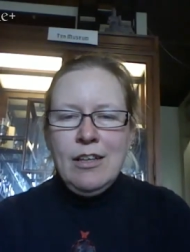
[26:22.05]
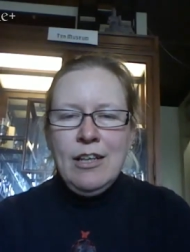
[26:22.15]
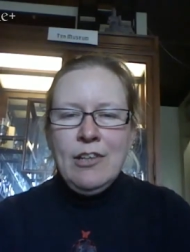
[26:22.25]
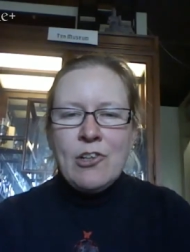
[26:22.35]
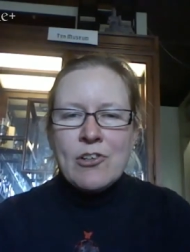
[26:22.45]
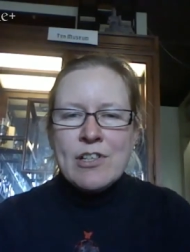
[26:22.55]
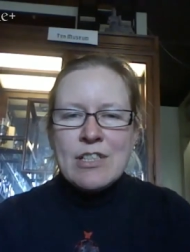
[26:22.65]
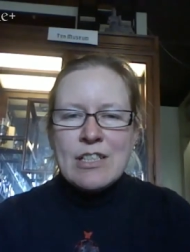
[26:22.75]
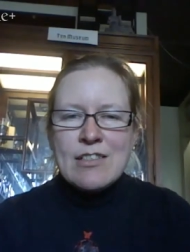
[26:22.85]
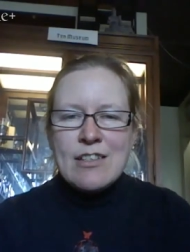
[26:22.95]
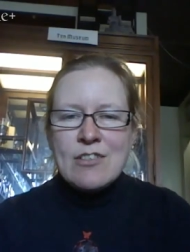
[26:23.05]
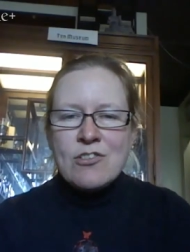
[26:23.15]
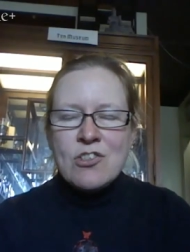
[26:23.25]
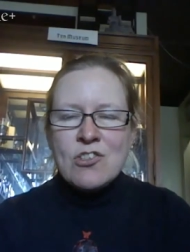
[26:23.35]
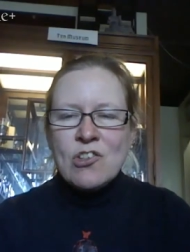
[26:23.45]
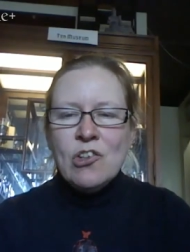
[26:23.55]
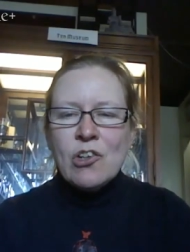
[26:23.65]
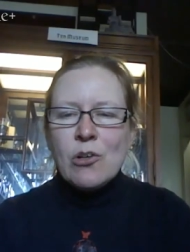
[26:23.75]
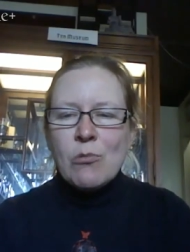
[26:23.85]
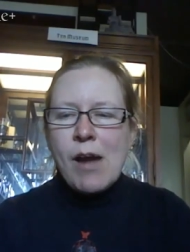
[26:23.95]
encourage is just
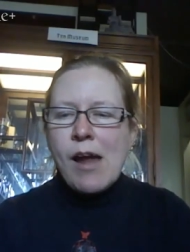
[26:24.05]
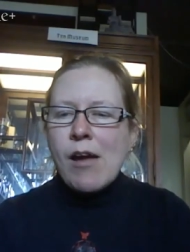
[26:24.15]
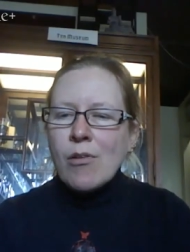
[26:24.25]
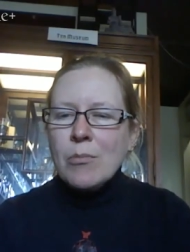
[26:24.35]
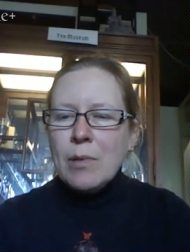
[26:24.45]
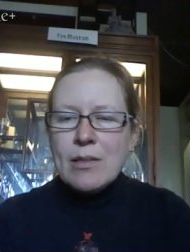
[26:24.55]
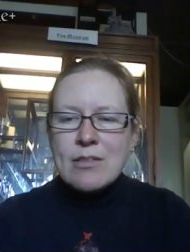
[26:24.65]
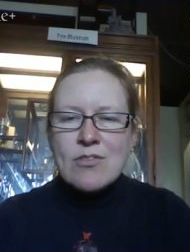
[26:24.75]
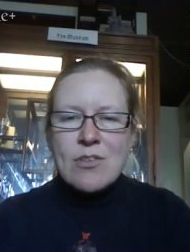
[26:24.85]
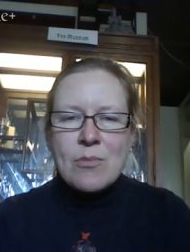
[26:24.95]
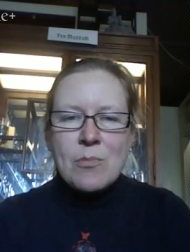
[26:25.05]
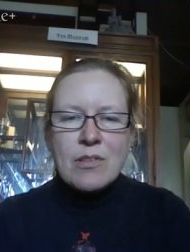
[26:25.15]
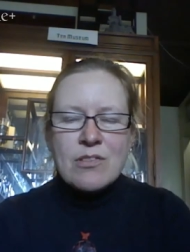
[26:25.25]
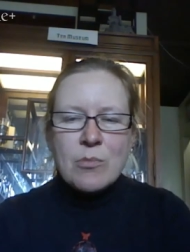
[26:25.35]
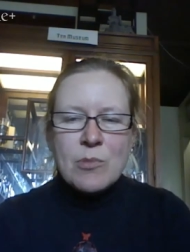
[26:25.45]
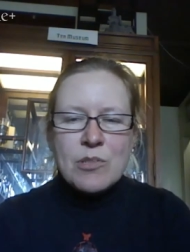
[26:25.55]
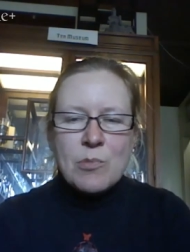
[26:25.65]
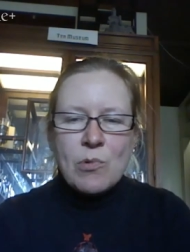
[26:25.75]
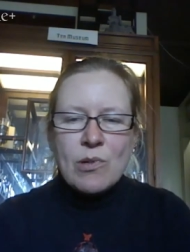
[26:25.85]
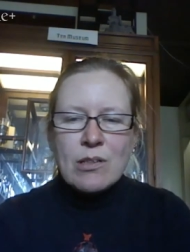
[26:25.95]
look around, because there's so
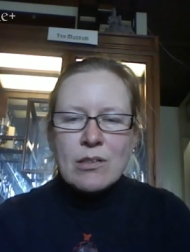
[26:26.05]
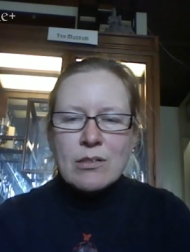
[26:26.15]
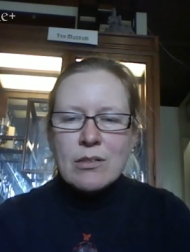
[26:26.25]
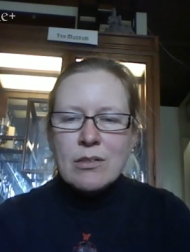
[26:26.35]
much more,